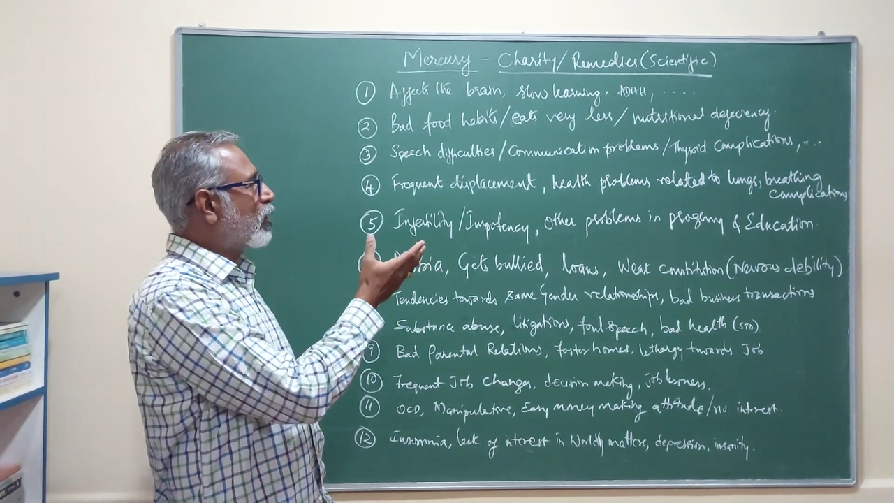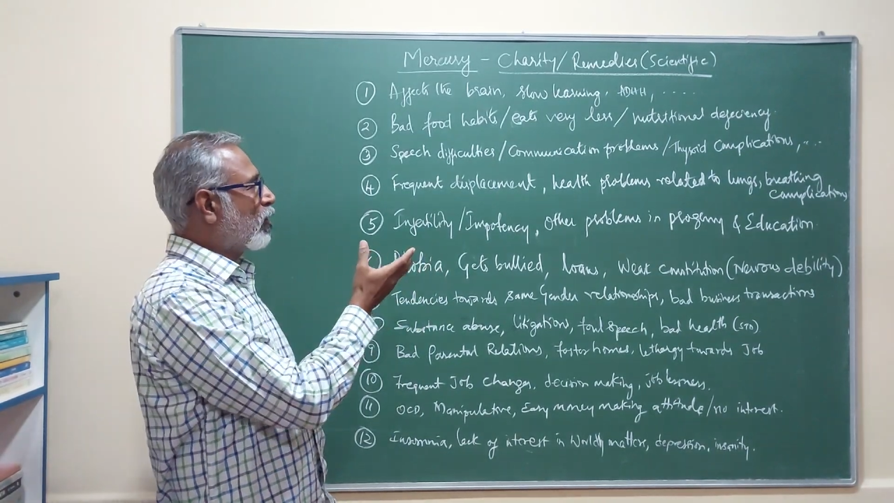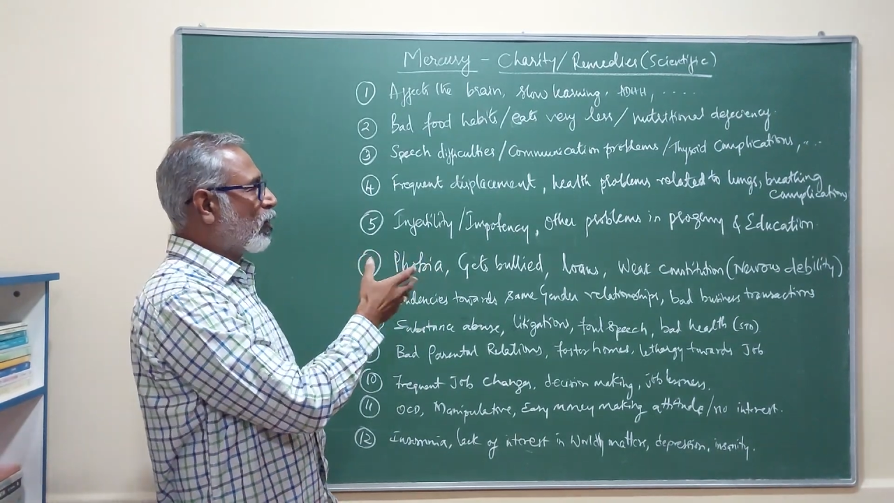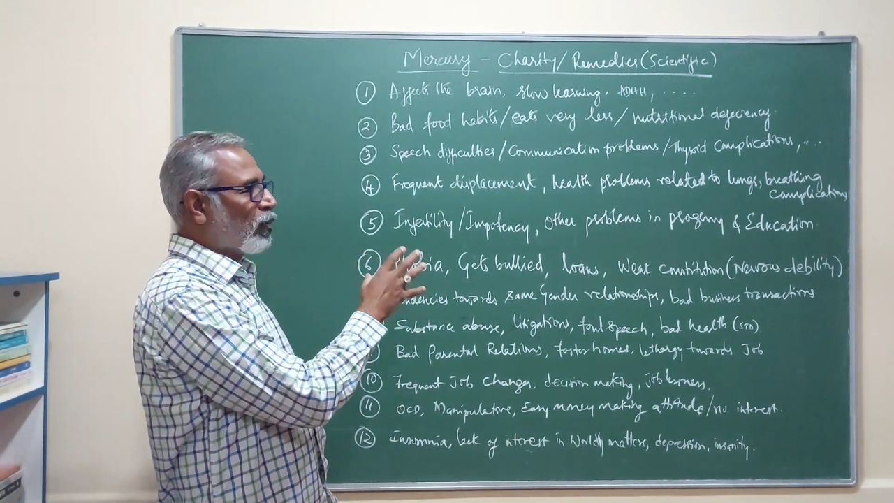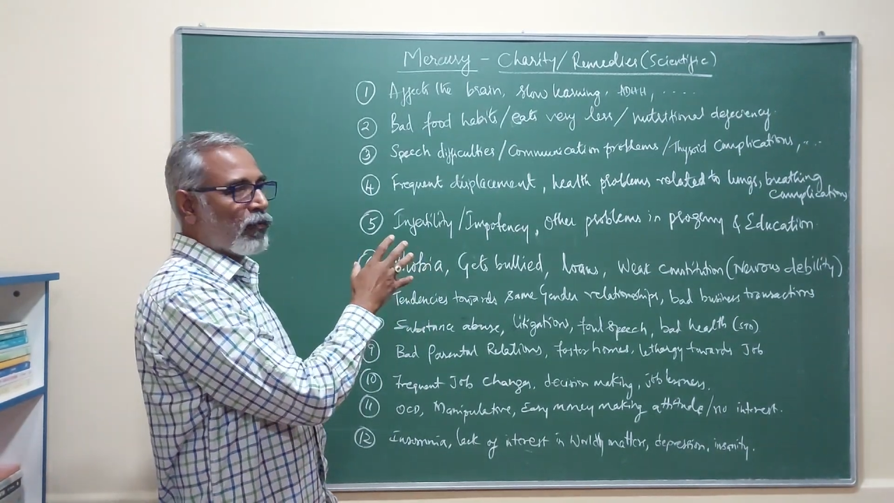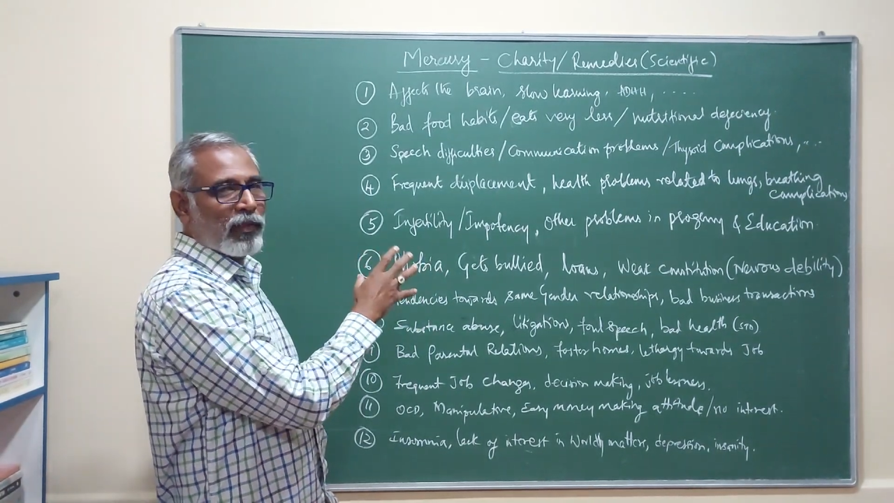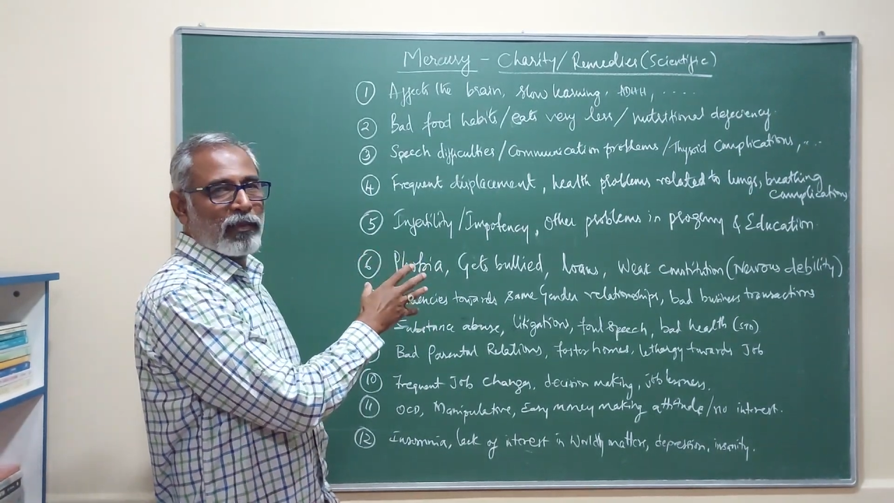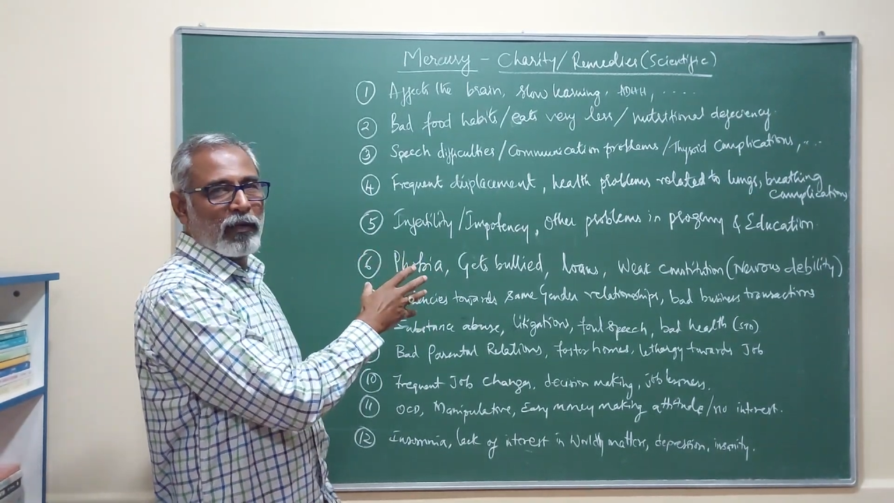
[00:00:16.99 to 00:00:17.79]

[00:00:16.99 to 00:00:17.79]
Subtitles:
along with